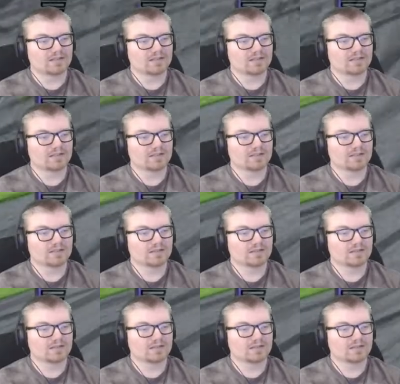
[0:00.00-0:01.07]

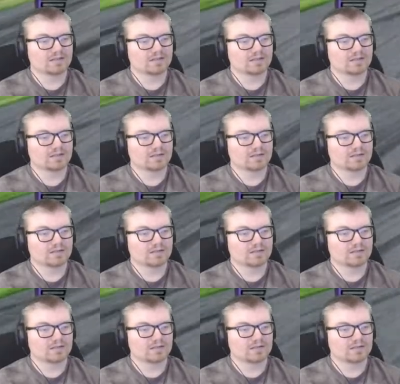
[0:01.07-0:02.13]

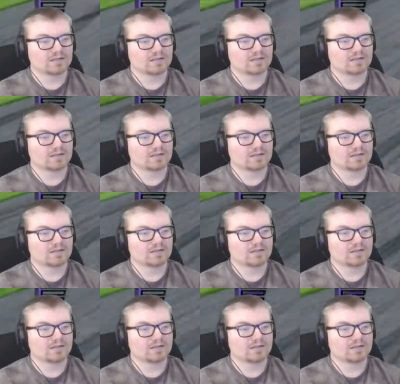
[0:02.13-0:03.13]
(no one is talking)